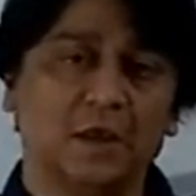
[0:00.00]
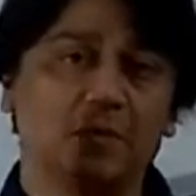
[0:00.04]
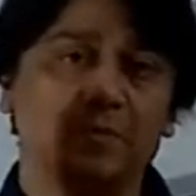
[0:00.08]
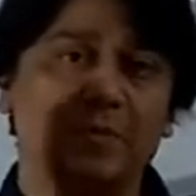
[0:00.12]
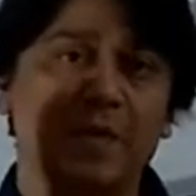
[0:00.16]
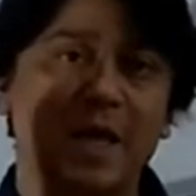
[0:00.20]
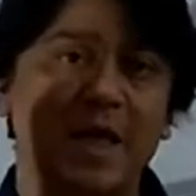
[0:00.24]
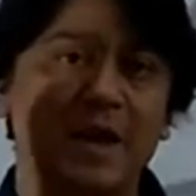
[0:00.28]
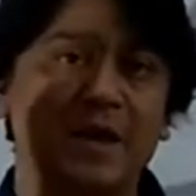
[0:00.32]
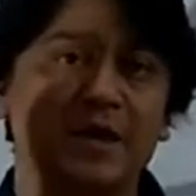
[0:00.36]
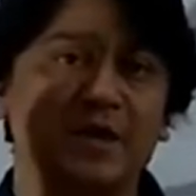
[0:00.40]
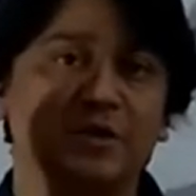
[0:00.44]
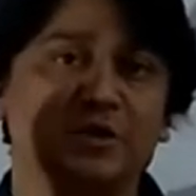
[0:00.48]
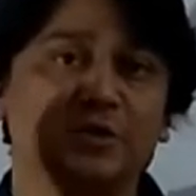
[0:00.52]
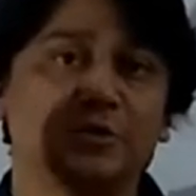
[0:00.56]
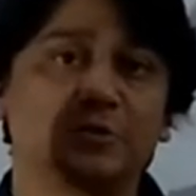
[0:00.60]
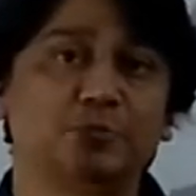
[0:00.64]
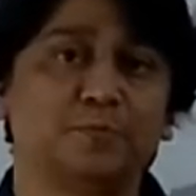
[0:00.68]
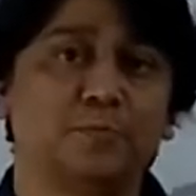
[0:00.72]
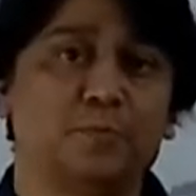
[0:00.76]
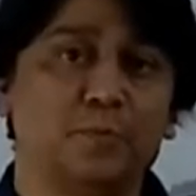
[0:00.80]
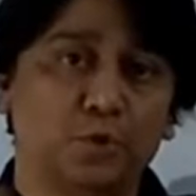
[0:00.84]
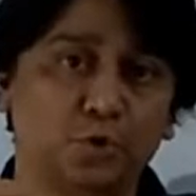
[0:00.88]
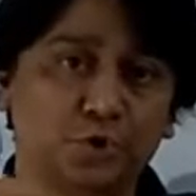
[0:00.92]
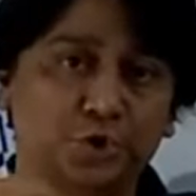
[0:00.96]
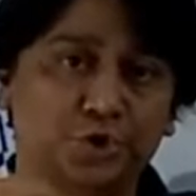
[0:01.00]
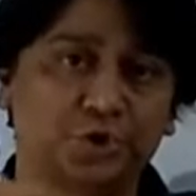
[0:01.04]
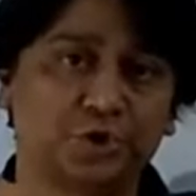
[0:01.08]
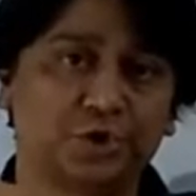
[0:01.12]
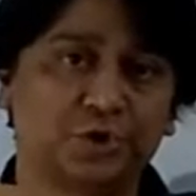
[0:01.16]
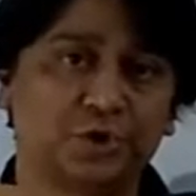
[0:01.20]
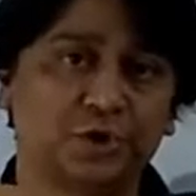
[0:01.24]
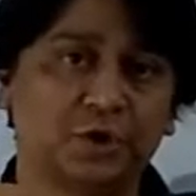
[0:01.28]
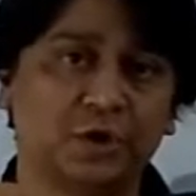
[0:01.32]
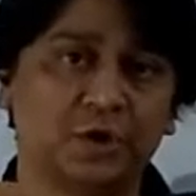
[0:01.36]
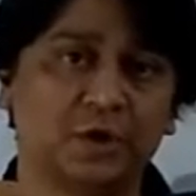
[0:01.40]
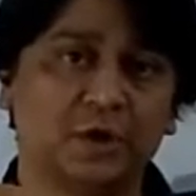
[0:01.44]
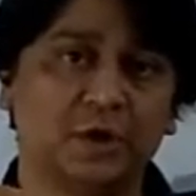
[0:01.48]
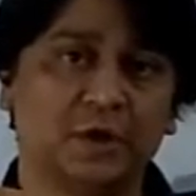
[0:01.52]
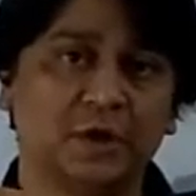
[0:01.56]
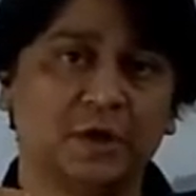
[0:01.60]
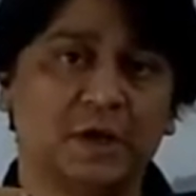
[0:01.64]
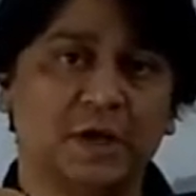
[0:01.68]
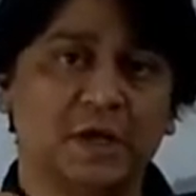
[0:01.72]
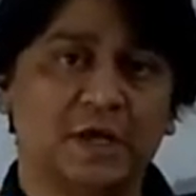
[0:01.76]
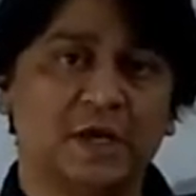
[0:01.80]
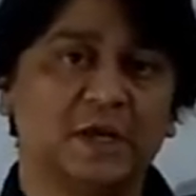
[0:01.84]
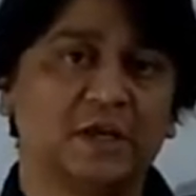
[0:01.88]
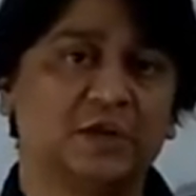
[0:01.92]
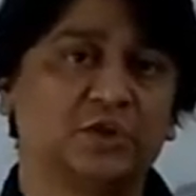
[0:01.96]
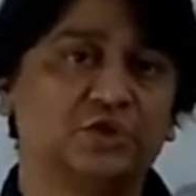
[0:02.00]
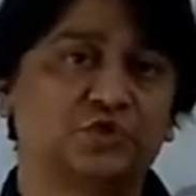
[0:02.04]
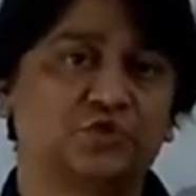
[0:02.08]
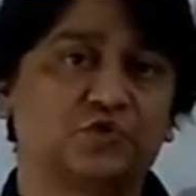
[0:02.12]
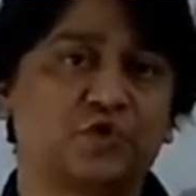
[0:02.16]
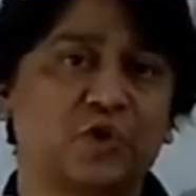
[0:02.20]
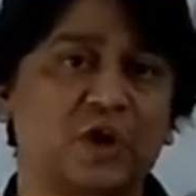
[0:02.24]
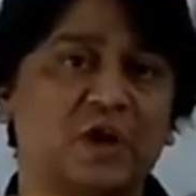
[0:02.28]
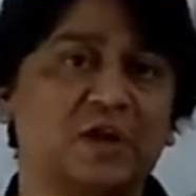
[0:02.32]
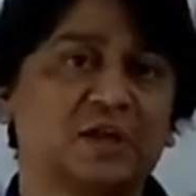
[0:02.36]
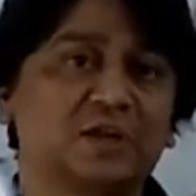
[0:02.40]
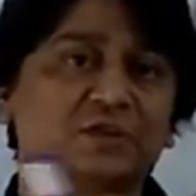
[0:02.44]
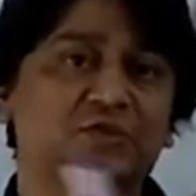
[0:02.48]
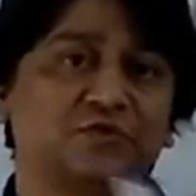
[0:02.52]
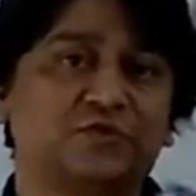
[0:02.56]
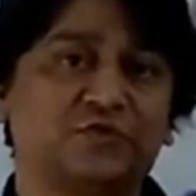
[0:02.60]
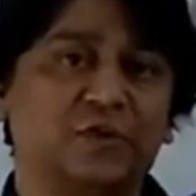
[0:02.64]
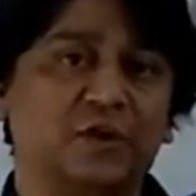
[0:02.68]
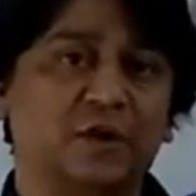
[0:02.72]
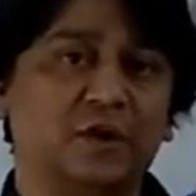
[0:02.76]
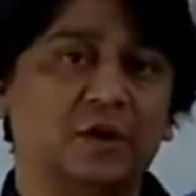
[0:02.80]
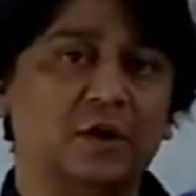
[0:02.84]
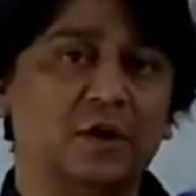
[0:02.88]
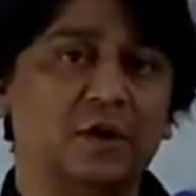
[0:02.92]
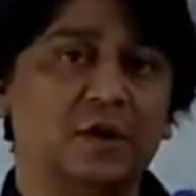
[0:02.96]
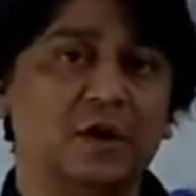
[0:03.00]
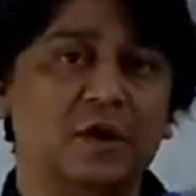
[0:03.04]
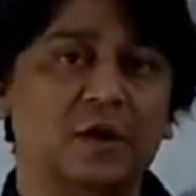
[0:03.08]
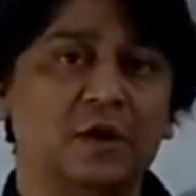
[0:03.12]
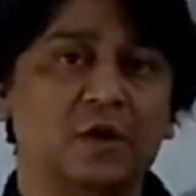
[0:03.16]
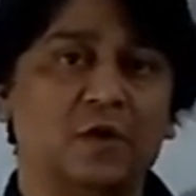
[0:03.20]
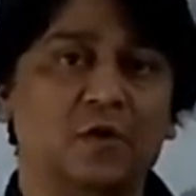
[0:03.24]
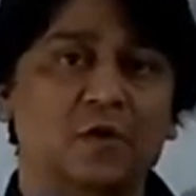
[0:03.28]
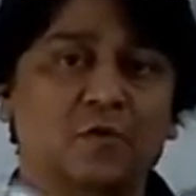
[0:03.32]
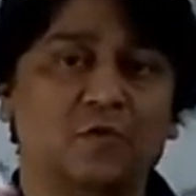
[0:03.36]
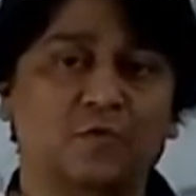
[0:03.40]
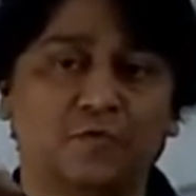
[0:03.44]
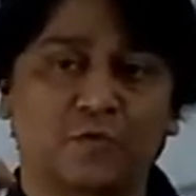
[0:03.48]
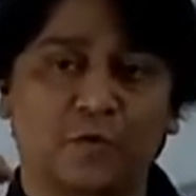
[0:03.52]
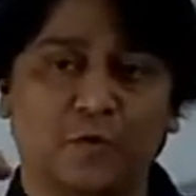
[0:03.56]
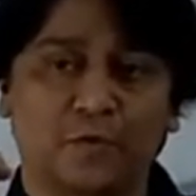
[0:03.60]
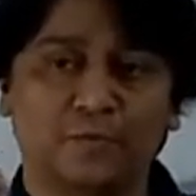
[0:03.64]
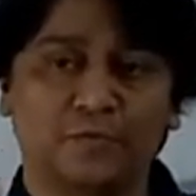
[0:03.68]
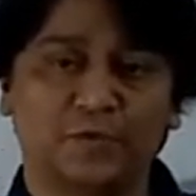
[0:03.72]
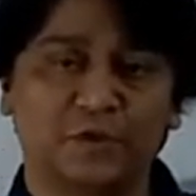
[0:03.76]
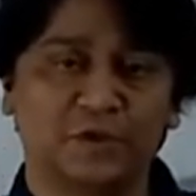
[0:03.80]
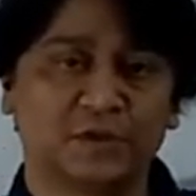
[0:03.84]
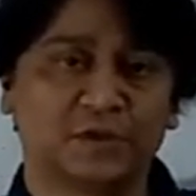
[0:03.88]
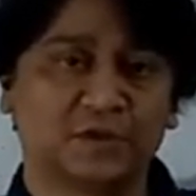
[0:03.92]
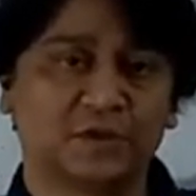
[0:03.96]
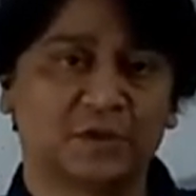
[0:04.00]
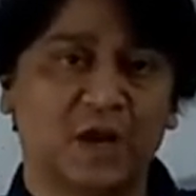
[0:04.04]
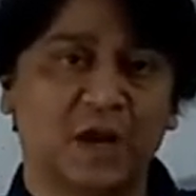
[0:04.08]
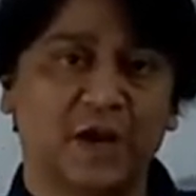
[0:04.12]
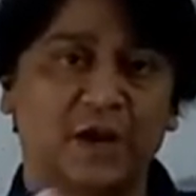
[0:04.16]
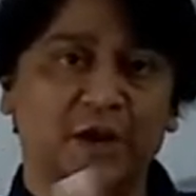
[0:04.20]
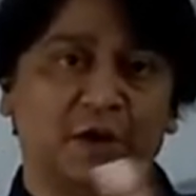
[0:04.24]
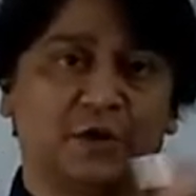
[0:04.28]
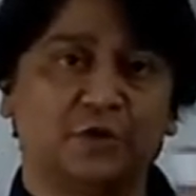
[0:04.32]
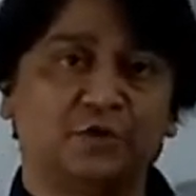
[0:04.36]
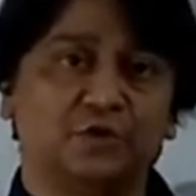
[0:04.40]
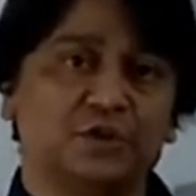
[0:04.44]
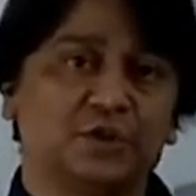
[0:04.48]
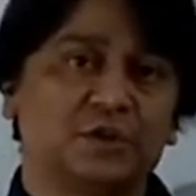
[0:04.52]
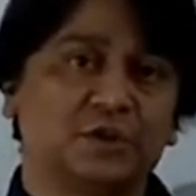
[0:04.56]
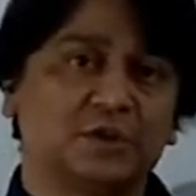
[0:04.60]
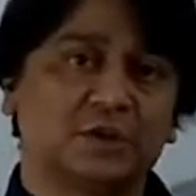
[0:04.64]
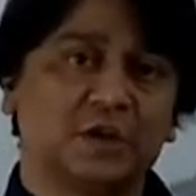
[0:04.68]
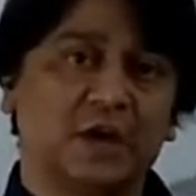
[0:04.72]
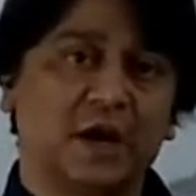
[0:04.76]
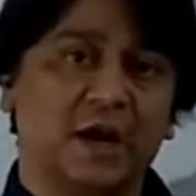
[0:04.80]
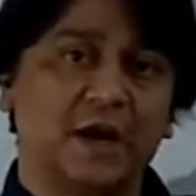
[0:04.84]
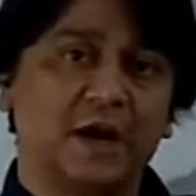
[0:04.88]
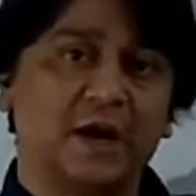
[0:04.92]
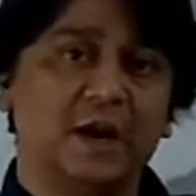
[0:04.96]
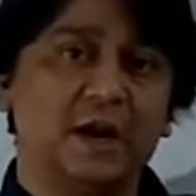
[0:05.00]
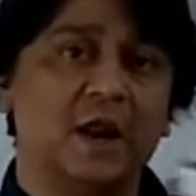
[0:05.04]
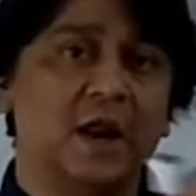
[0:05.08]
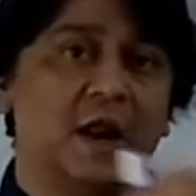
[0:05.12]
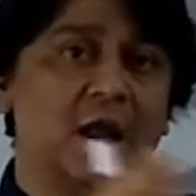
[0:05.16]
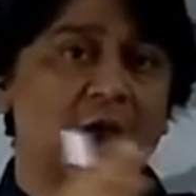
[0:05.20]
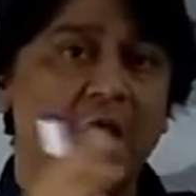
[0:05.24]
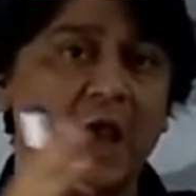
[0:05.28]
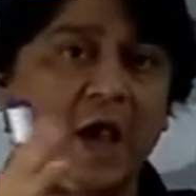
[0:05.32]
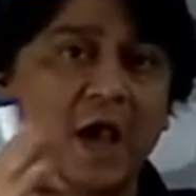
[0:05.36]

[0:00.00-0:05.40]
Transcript: then its push is transferred from this side to this side,